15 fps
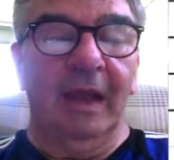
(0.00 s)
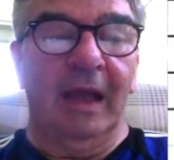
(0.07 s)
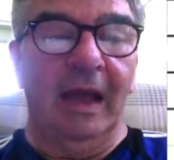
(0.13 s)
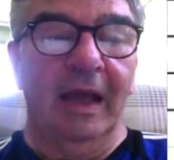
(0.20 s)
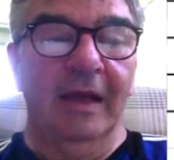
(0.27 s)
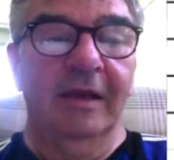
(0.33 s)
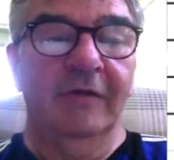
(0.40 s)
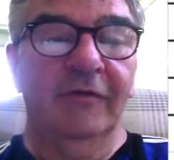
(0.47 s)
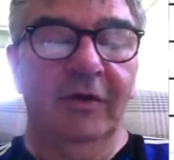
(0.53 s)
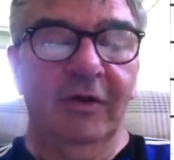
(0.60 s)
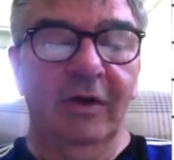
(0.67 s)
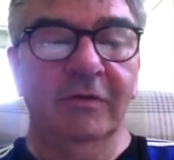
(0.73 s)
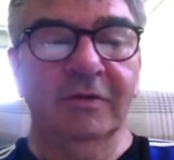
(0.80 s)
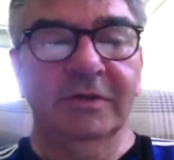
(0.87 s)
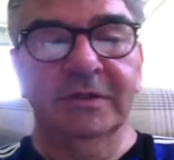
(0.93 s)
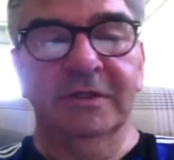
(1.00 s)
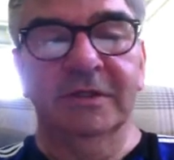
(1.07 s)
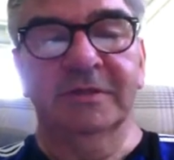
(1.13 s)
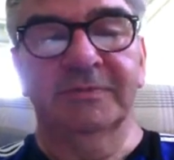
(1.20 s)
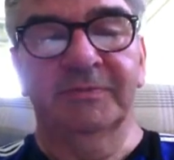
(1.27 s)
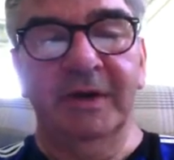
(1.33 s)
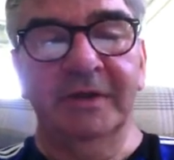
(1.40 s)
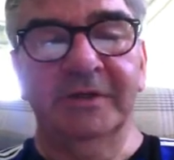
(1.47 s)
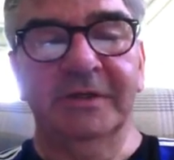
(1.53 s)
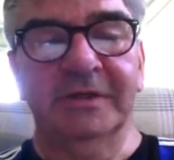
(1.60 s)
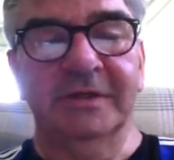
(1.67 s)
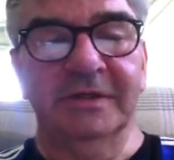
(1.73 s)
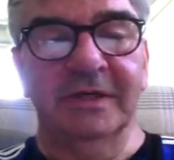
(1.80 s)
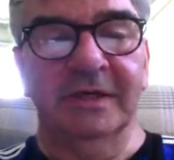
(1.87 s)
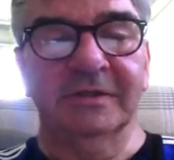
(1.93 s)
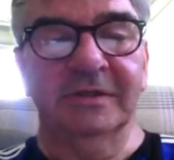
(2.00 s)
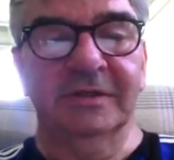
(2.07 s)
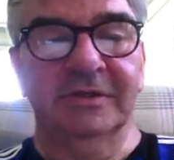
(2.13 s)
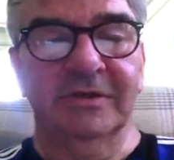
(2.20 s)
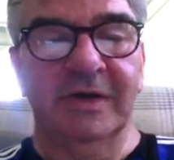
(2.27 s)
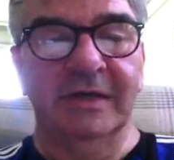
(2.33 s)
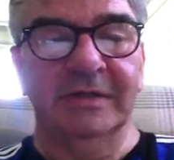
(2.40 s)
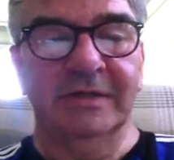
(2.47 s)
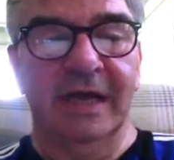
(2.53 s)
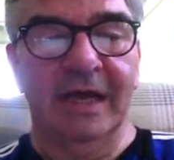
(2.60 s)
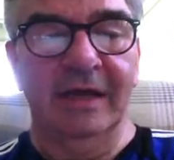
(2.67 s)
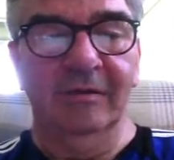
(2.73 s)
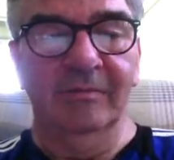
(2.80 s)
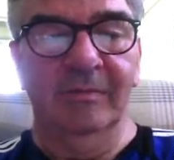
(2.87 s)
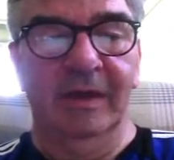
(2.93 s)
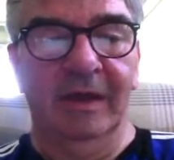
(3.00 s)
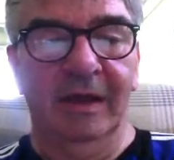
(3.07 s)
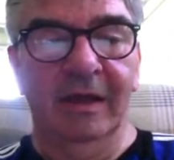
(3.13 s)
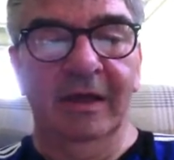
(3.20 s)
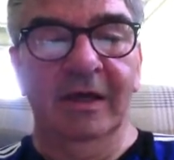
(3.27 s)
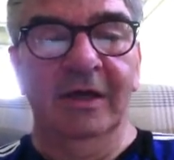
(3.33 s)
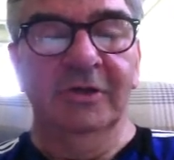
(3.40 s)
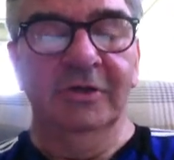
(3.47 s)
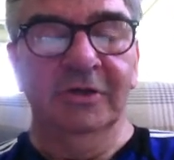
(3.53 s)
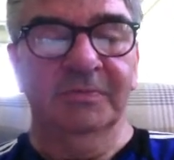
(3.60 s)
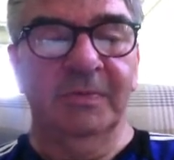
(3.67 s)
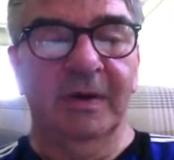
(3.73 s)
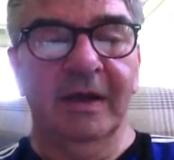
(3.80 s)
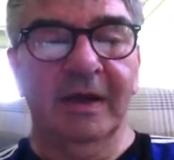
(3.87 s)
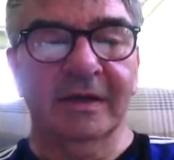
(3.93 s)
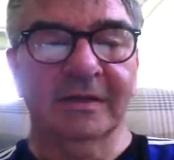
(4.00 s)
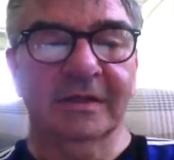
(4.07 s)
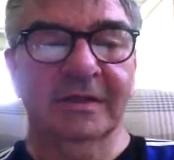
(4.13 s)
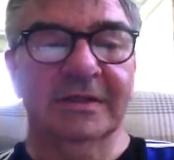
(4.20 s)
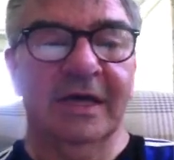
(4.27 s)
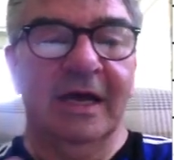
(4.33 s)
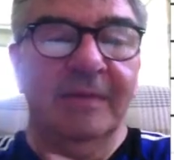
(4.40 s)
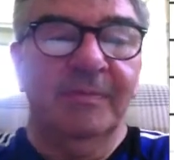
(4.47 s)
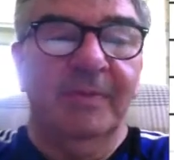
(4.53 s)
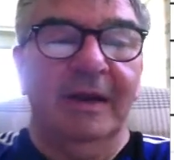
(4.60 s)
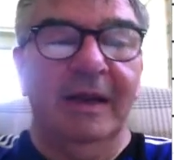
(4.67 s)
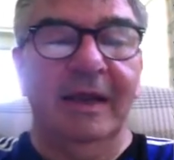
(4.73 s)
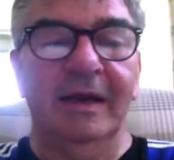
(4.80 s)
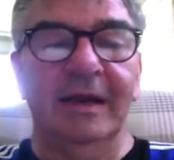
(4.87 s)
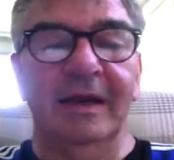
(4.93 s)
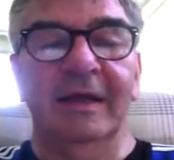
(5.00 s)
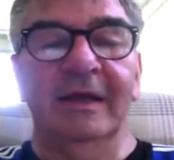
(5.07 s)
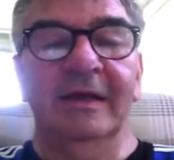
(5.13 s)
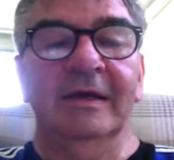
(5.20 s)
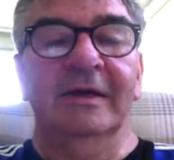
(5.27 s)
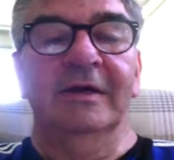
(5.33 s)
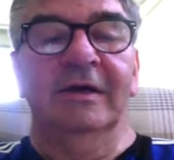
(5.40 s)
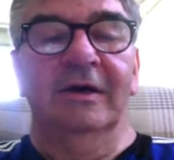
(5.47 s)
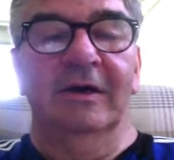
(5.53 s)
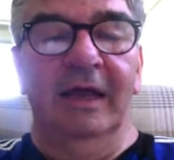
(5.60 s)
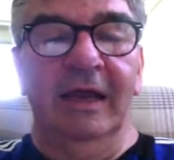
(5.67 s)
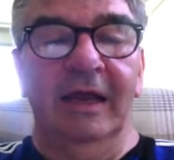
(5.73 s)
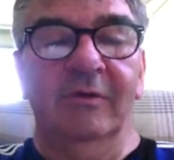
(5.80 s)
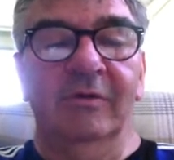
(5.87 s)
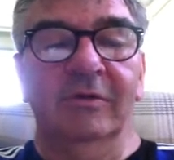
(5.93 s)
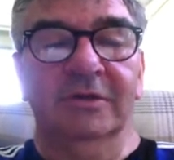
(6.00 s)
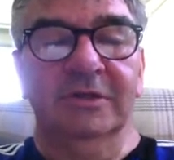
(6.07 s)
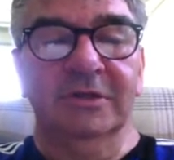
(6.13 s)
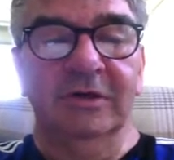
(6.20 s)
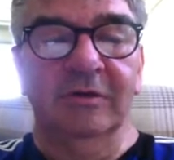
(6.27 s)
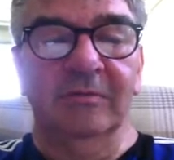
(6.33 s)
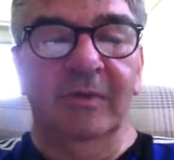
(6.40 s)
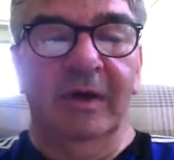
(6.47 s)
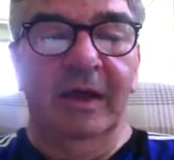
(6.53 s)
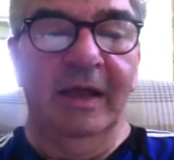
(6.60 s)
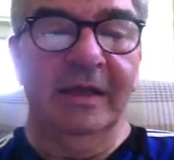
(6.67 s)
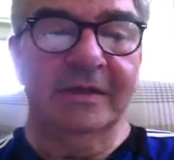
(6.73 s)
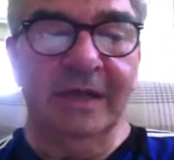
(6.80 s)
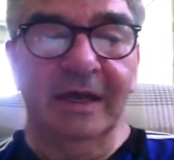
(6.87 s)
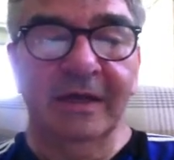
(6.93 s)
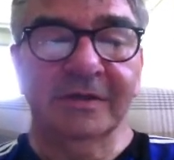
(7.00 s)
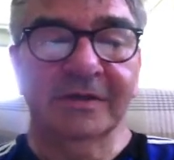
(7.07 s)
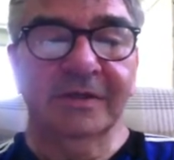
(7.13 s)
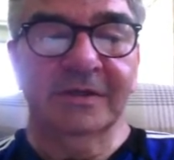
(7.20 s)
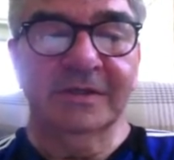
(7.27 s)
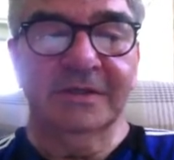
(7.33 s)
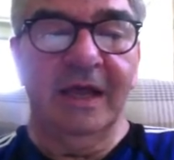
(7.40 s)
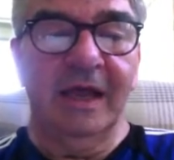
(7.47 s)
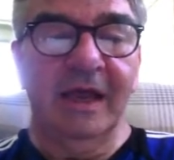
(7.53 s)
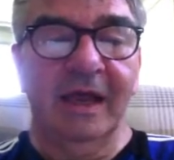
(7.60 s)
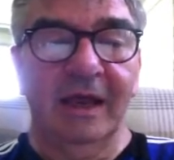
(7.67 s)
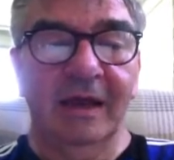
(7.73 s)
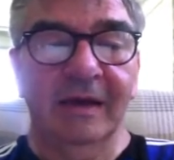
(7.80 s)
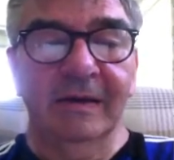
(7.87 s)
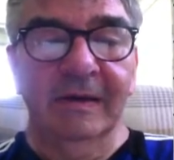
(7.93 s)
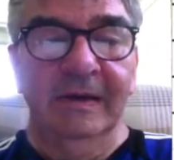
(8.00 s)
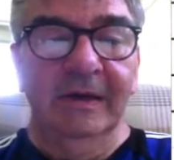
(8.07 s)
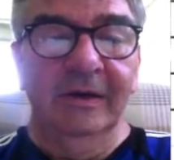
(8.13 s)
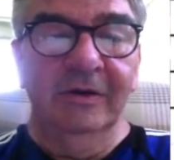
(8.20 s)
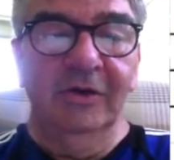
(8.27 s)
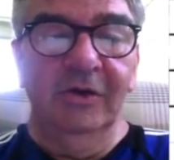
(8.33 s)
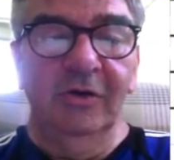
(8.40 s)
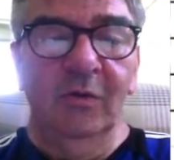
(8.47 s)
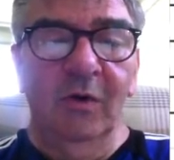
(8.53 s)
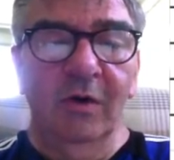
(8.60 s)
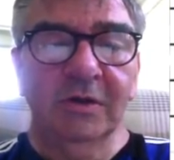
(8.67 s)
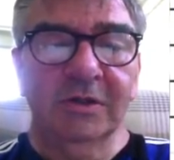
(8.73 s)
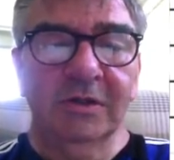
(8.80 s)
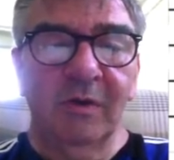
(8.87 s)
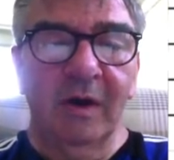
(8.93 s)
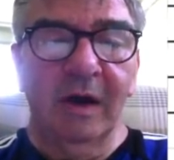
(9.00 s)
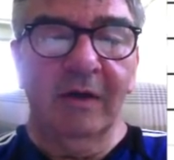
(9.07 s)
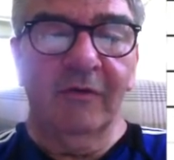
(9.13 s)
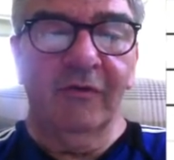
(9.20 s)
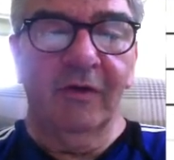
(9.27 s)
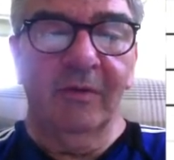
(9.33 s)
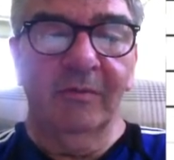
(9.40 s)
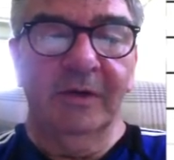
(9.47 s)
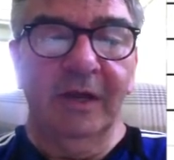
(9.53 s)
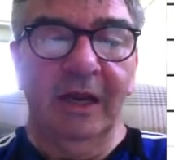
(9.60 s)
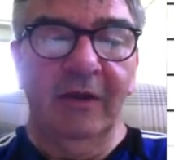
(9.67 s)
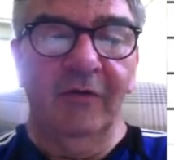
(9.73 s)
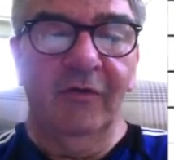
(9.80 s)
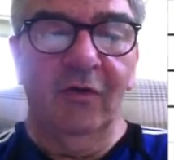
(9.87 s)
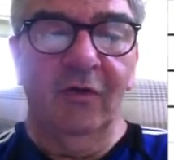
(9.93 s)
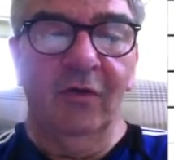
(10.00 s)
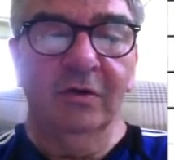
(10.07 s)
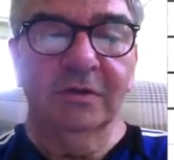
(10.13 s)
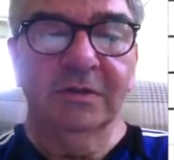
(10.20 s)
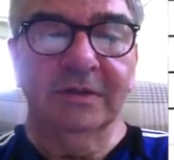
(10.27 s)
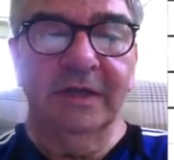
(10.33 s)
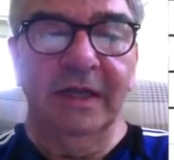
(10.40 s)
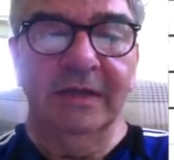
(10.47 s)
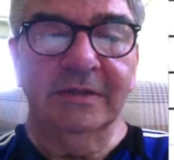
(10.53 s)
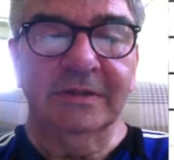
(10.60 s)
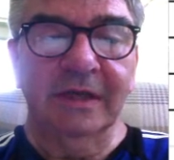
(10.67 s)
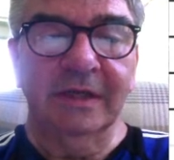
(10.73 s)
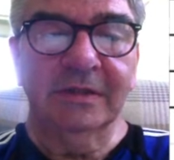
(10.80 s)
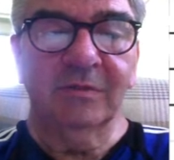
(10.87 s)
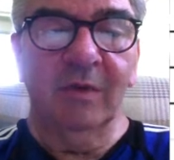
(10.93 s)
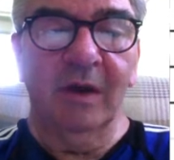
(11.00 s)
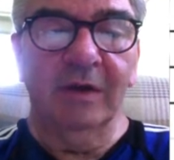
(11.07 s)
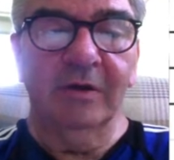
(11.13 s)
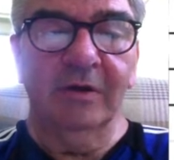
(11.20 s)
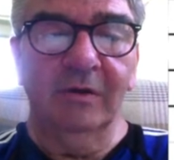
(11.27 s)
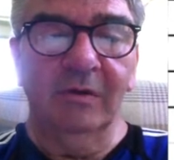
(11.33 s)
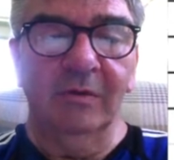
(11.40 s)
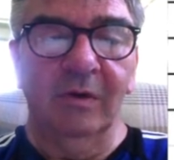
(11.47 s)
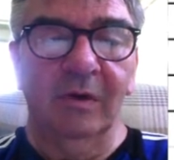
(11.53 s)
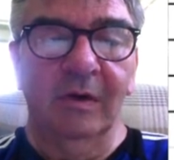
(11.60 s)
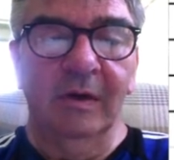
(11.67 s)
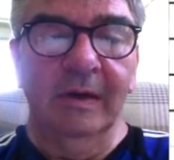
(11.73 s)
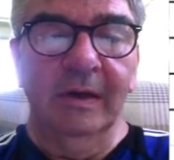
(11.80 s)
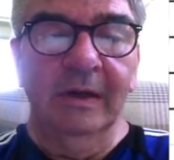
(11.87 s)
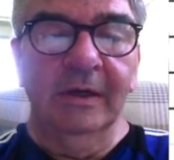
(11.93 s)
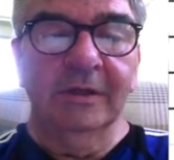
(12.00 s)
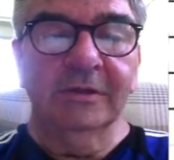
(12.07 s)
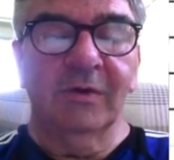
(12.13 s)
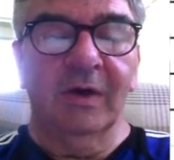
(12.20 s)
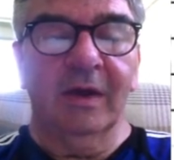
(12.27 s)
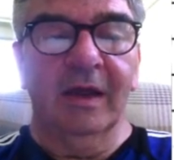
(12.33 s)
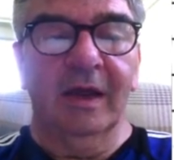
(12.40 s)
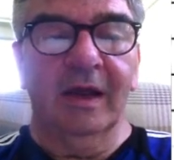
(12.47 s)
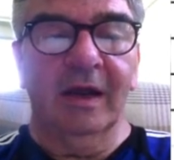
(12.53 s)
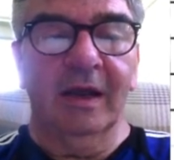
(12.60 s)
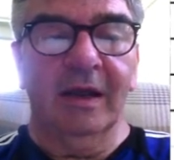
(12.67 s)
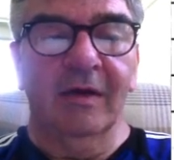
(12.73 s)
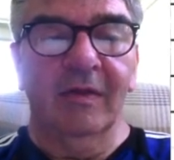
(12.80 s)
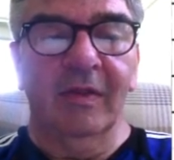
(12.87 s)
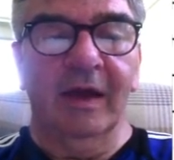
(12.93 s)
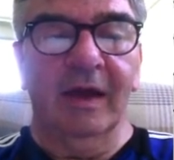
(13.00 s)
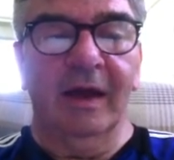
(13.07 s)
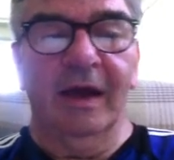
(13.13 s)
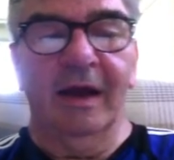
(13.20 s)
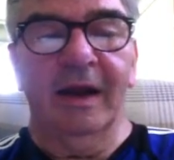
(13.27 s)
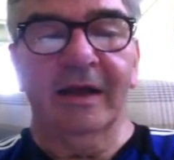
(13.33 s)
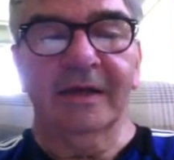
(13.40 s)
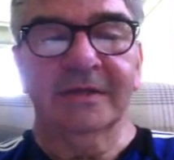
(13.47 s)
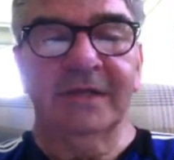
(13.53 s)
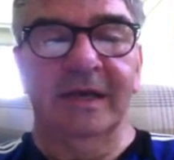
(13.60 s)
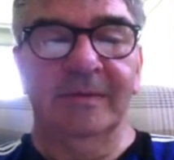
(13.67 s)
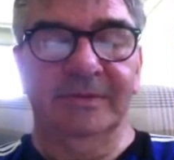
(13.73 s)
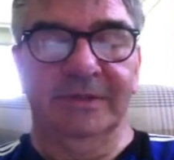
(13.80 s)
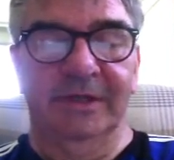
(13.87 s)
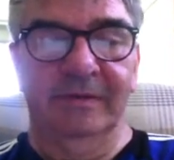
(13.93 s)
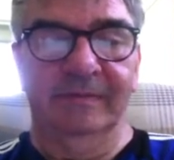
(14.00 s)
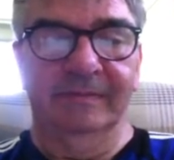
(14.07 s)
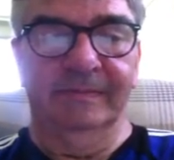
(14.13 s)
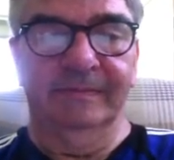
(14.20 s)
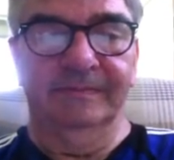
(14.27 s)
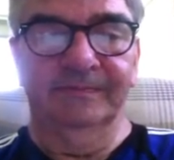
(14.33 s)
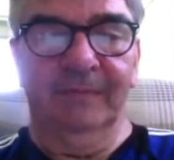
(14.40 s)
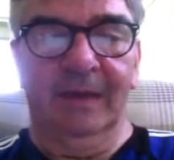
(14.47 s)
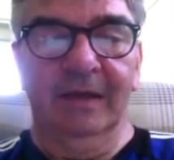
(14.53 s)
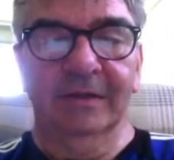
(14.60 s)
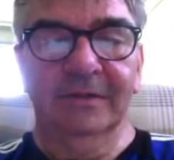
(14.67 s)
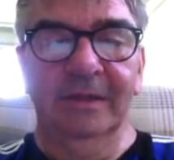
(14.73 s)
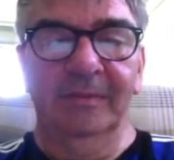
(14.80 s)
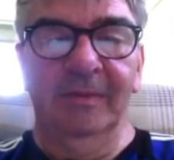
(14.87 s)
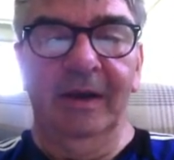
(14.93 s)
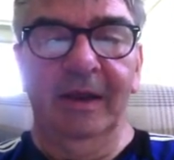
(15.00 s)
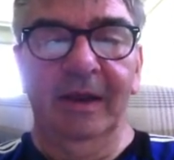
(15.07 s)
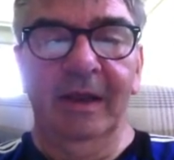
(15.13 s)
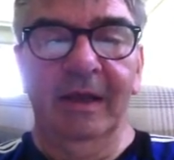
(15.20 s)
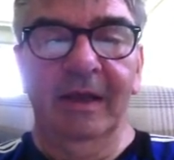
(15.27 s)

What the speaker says: and if you notice, the spreadsheet is actually trying to help me. Just by actually typing in equals sum, it's actually saying, do you want to add from D4 to D6? Well, I do. So I can click on that and accept it. Similarly,